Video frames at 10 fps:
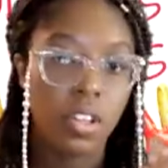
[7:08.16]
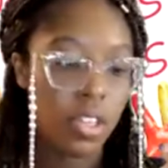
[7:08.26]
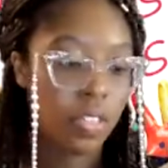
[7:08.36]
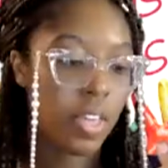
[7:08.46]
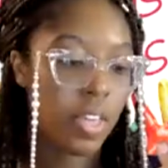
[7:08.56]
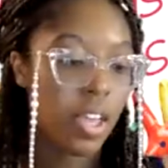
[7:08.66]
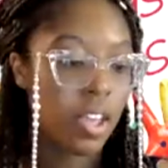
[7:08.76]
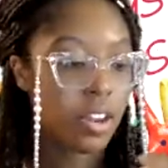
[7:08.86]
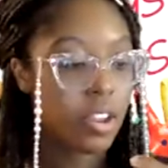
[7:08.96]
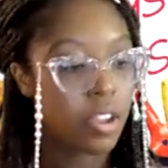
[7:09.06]
And
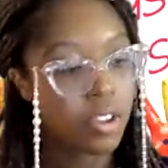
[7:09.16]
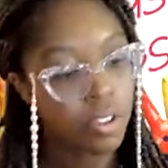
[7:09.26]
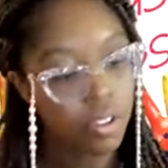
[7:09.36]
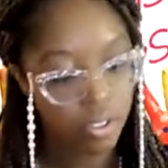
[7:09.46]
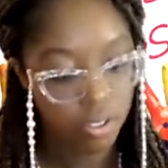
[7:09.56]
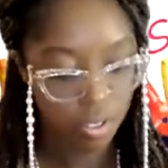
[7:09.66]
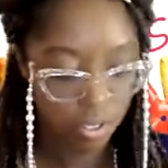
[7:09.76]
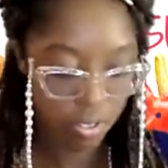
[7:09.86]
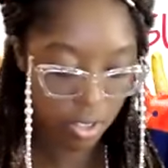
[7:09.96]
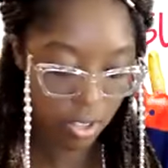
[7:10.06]
then
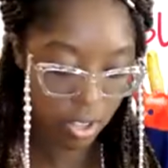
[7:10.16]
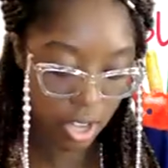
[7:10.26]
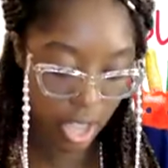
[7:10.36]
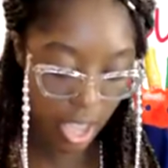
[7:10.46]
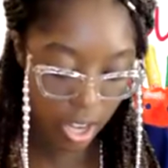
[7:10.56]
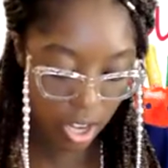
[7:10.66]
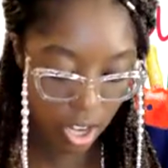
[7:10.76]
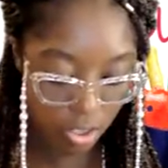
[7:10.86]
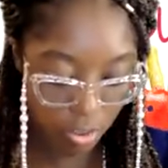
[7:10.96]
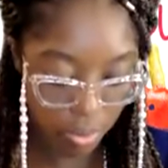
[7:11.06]
I'm gonna add
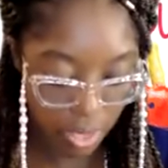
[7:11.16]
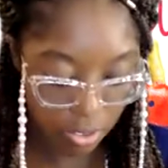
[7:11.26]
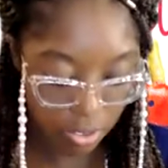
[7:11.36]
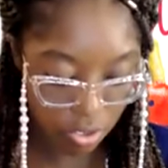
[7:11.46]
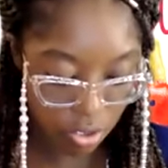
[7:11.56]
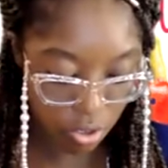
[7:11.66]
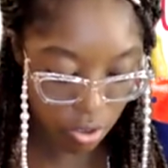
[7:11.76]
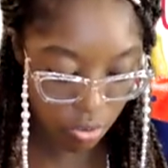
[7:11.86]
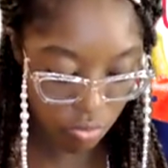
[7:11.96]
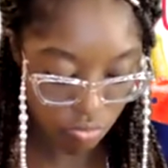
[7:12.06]
another piece
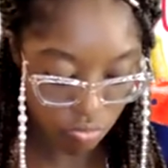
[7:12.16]
too.